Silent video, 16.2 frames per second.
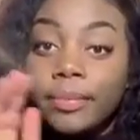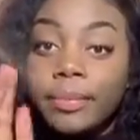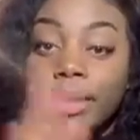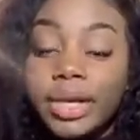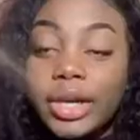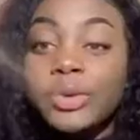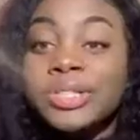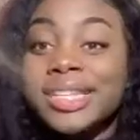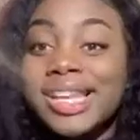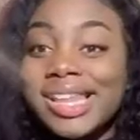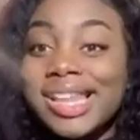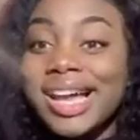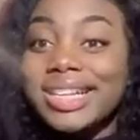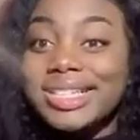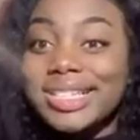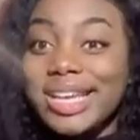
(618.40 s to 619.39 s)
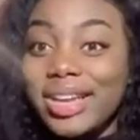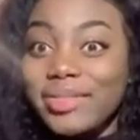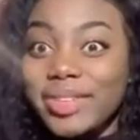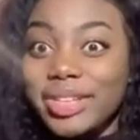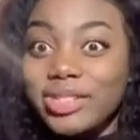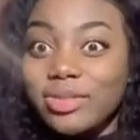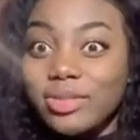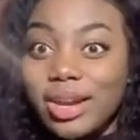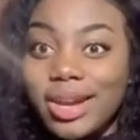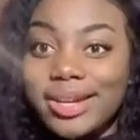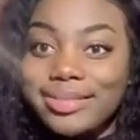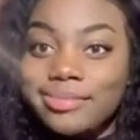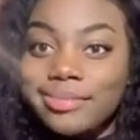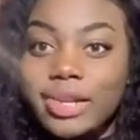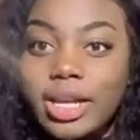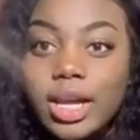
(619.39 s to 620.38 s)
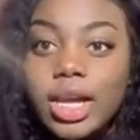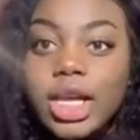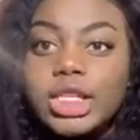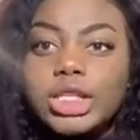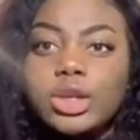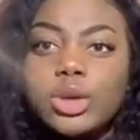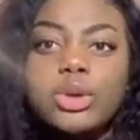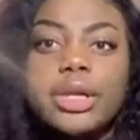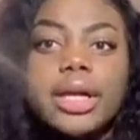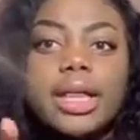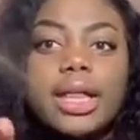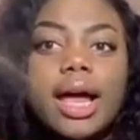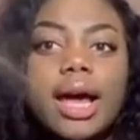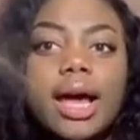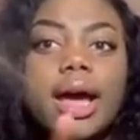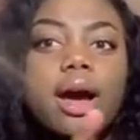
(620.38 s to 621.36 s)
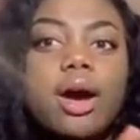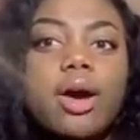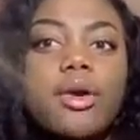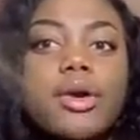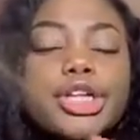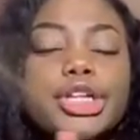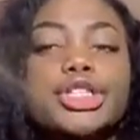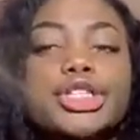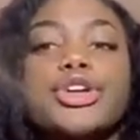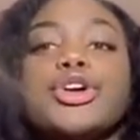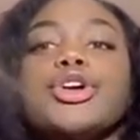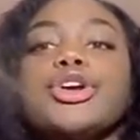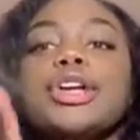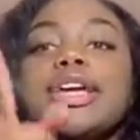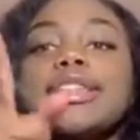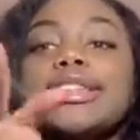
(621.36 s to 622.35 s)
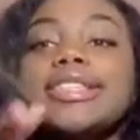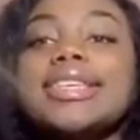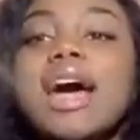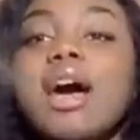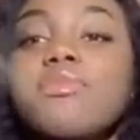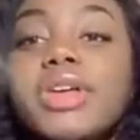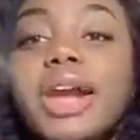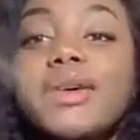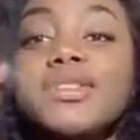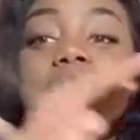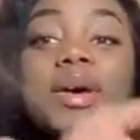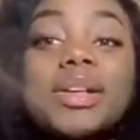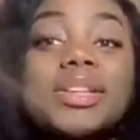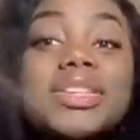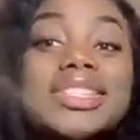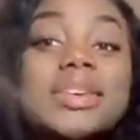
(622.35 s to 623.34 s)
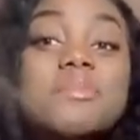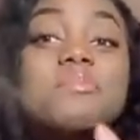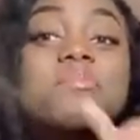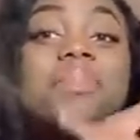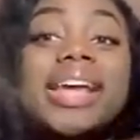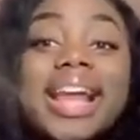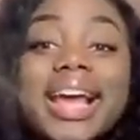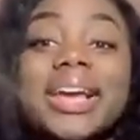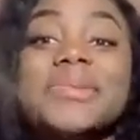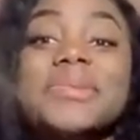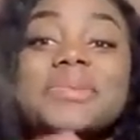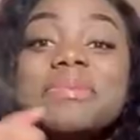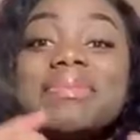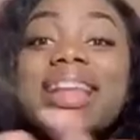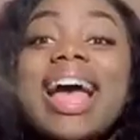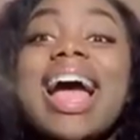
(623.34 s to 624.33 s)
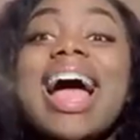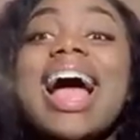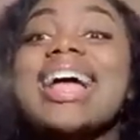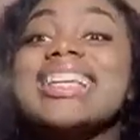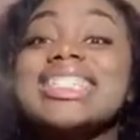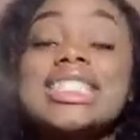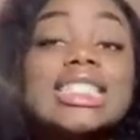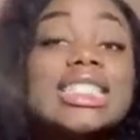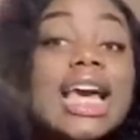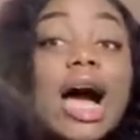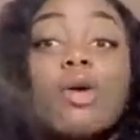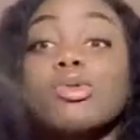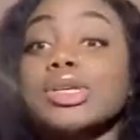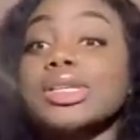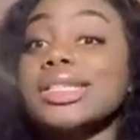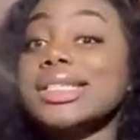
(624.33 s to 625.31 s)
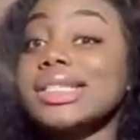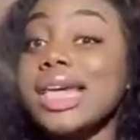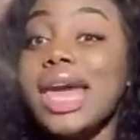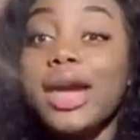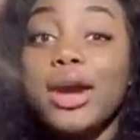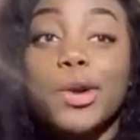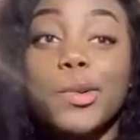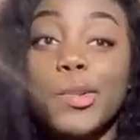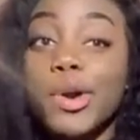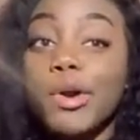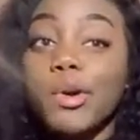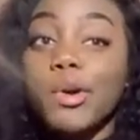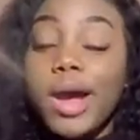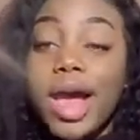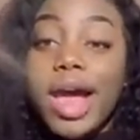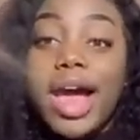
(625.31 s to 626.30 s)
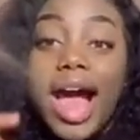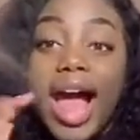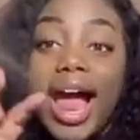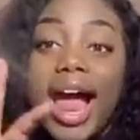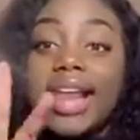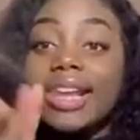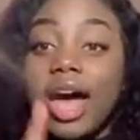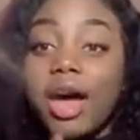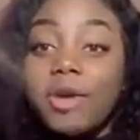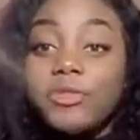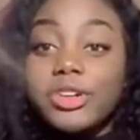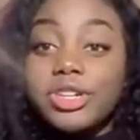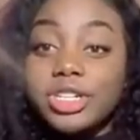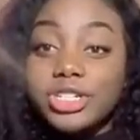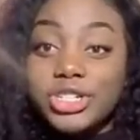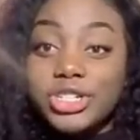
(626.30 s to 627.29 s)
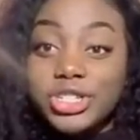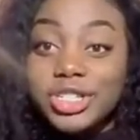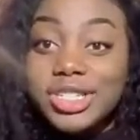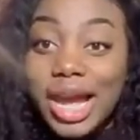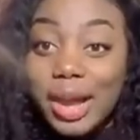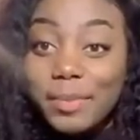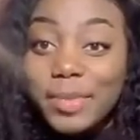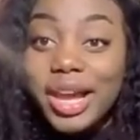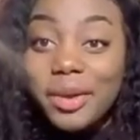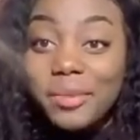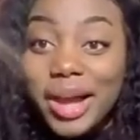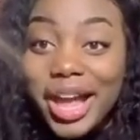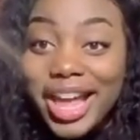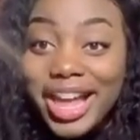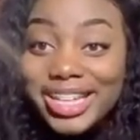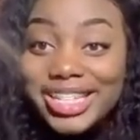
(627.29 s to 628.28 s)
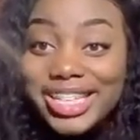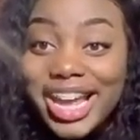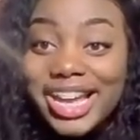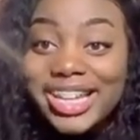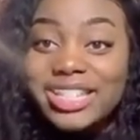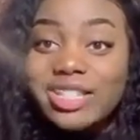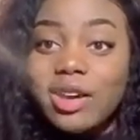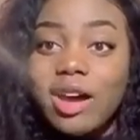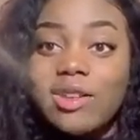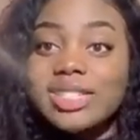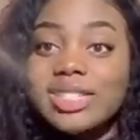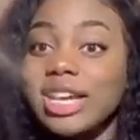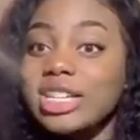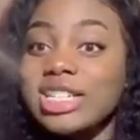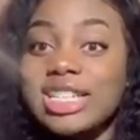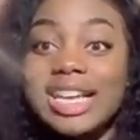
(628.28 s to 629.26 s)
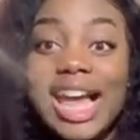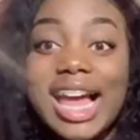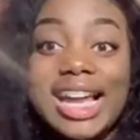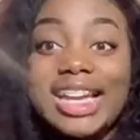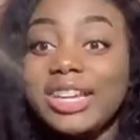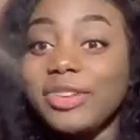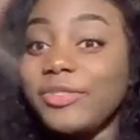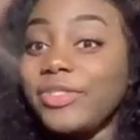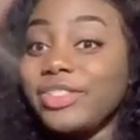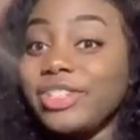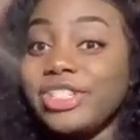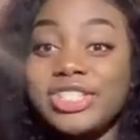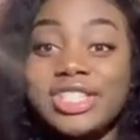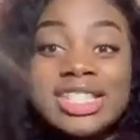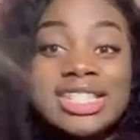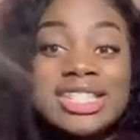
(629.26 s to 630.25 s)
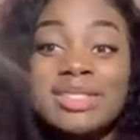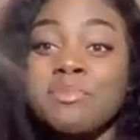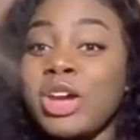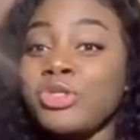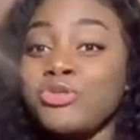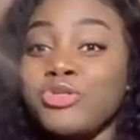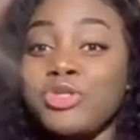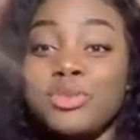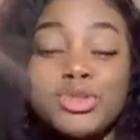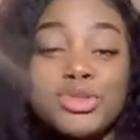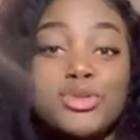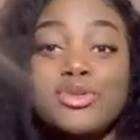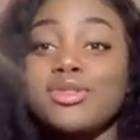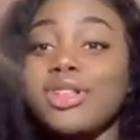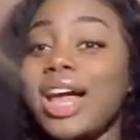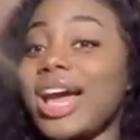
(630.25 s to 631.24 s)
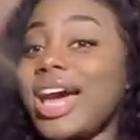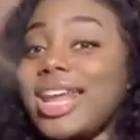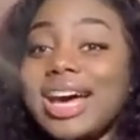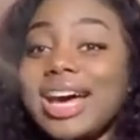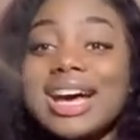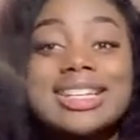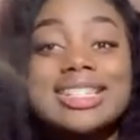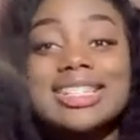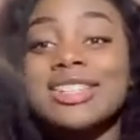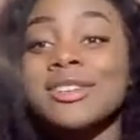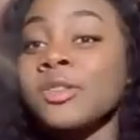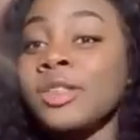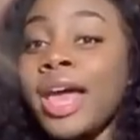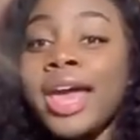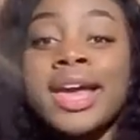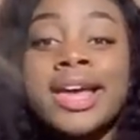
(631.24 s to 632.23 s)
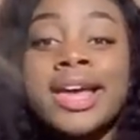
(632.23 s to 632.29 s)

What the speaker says: it was daylight savings, right? So the clock had already turned at the time that I was about to submit it. And gee, I was scared, bro. I had not finished typing up my essay, so I was like, gee, I need to finish this. This is my dream school. I gotta hustle. Like,